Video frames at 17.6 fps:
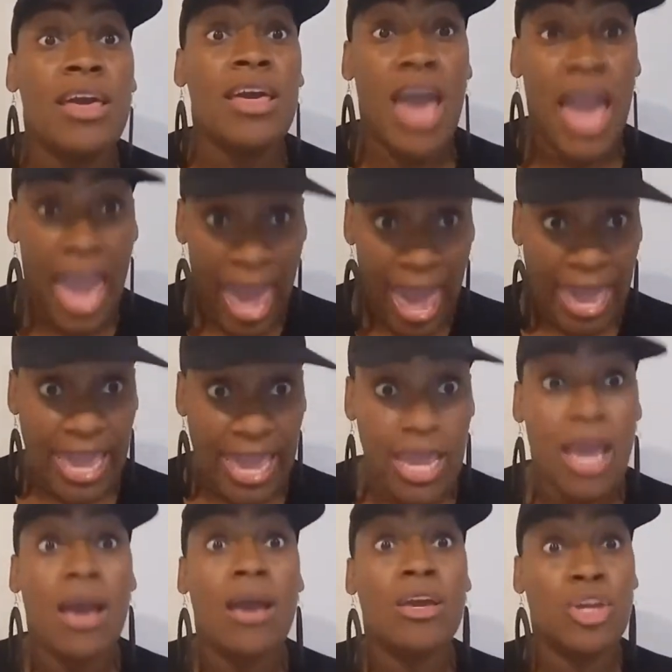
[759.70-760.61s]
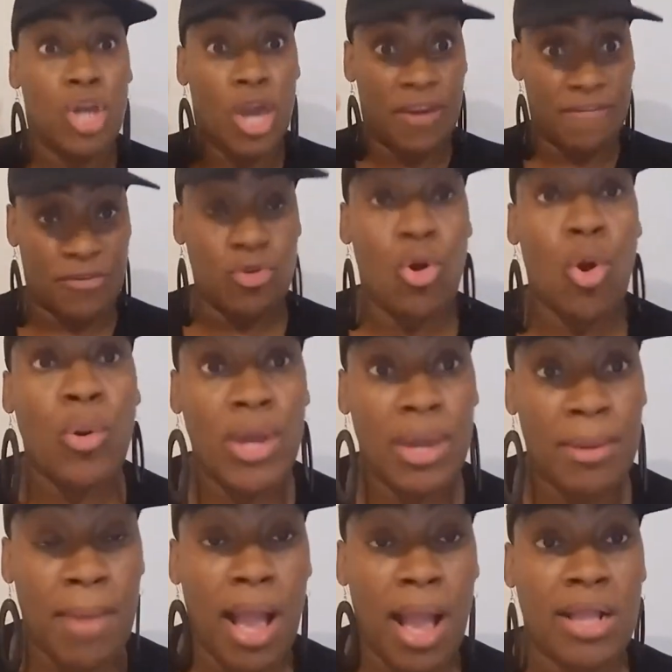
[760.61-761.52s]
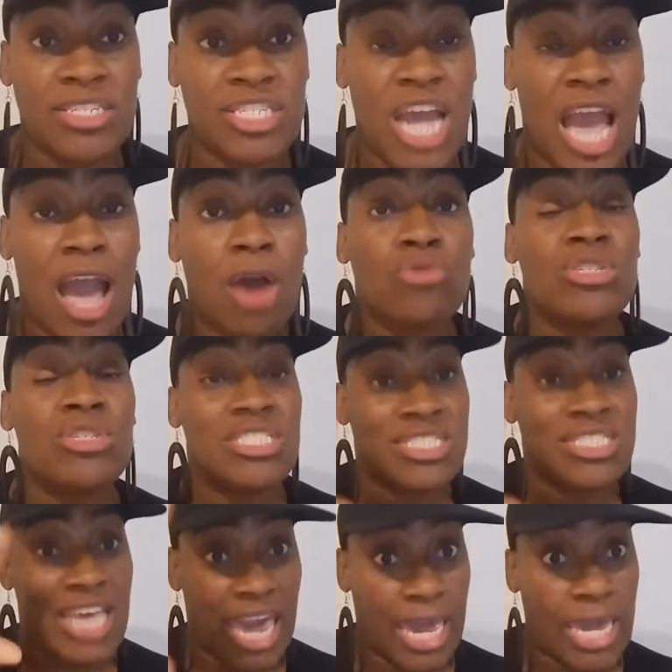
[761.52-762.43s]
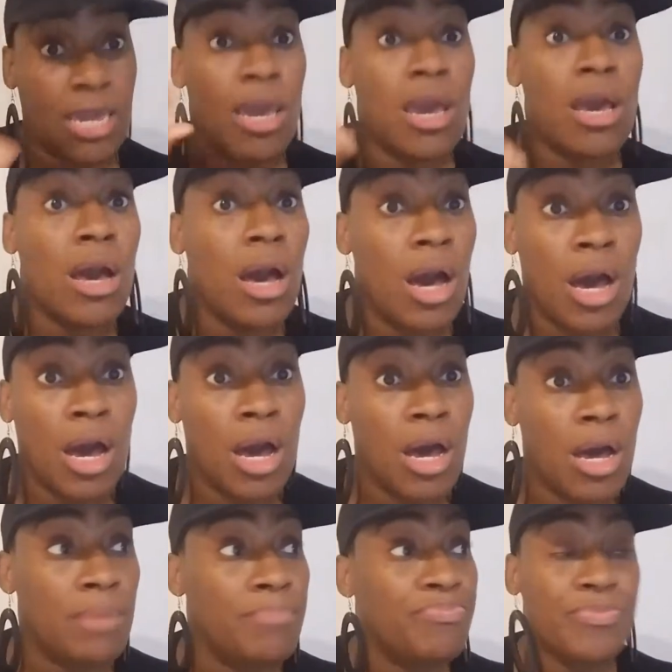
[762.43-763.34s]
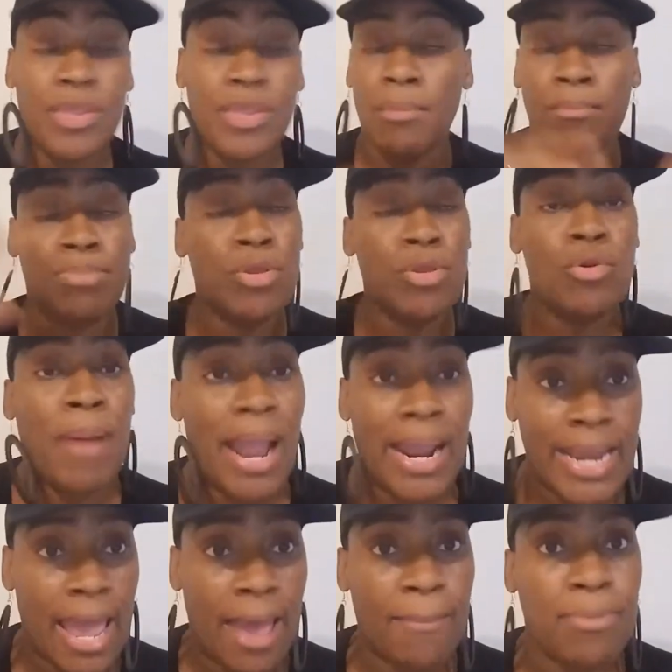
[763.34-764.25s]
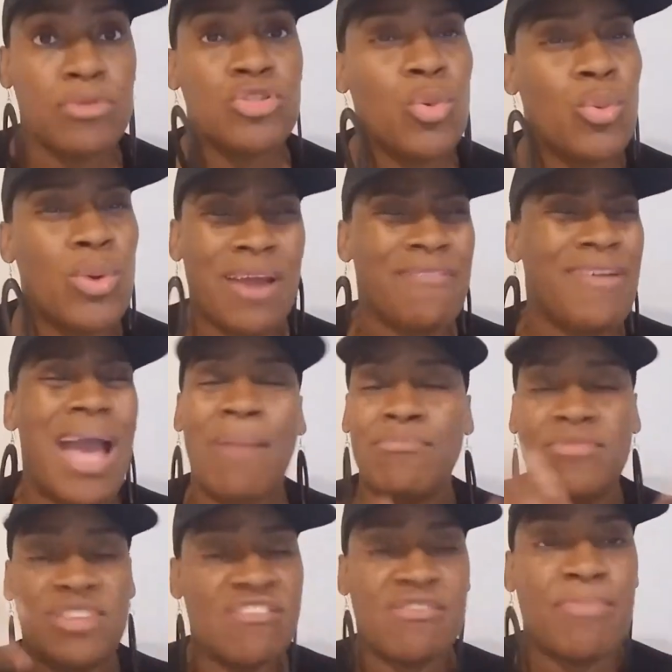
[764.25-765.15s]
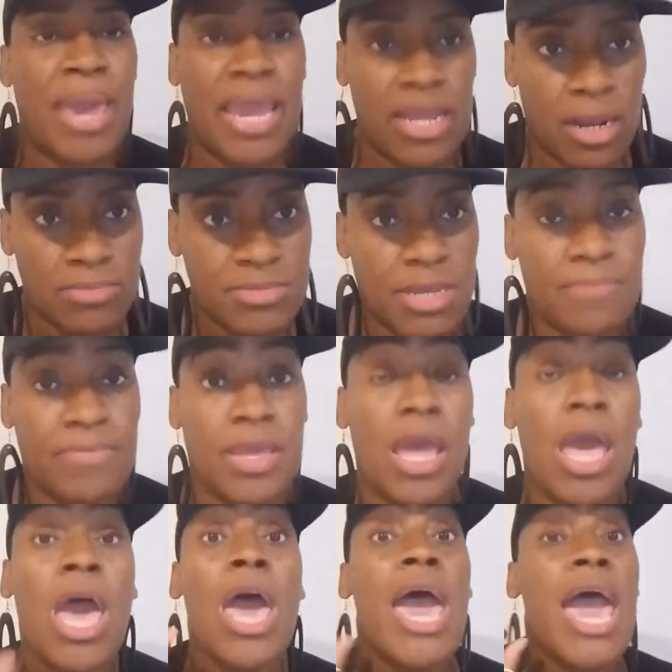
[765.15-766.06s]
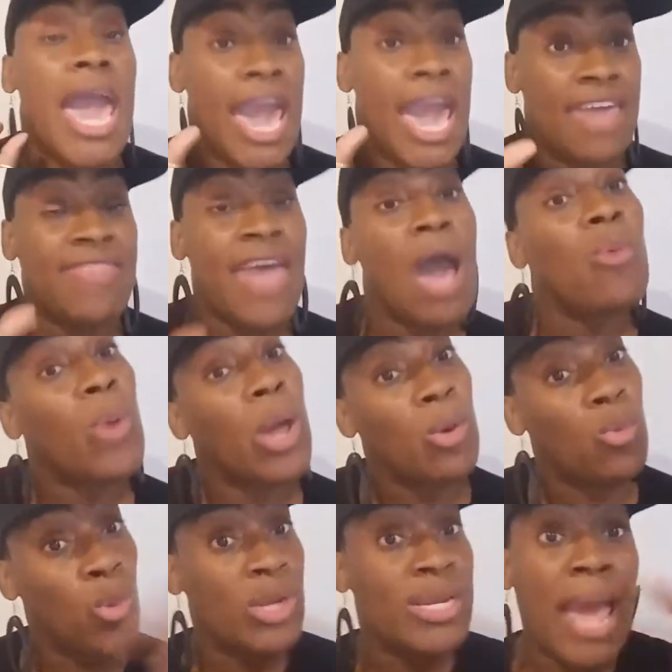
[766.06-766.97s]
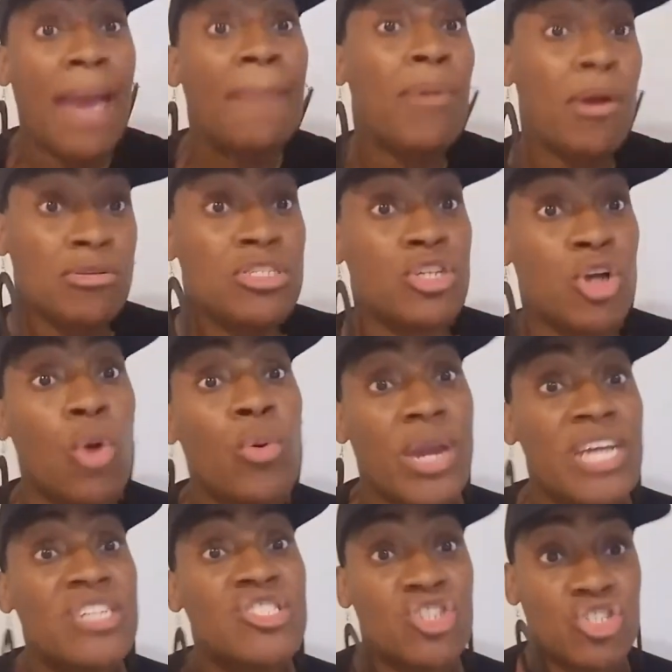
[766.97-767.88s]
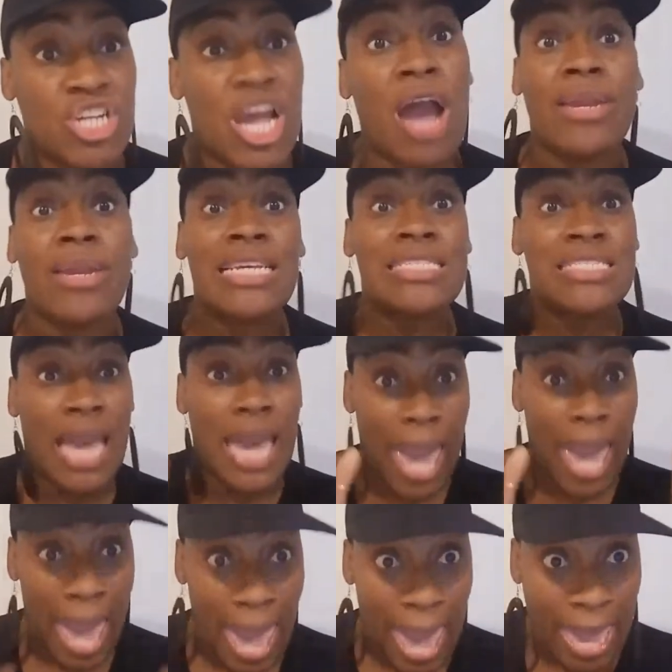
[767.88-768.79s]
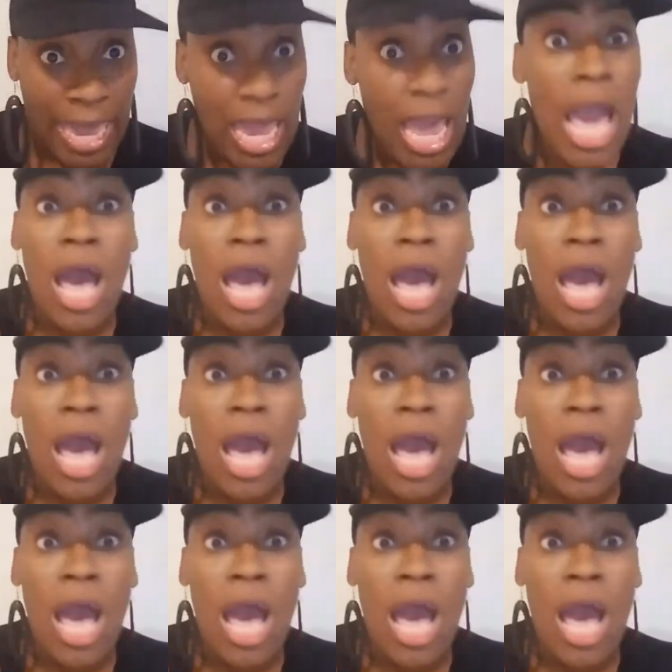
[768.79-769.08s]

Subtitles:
hey, if you go get my child, say blue pineapples or whatever, I'm just making up something. And that way, when that person go get your child, they say, hey,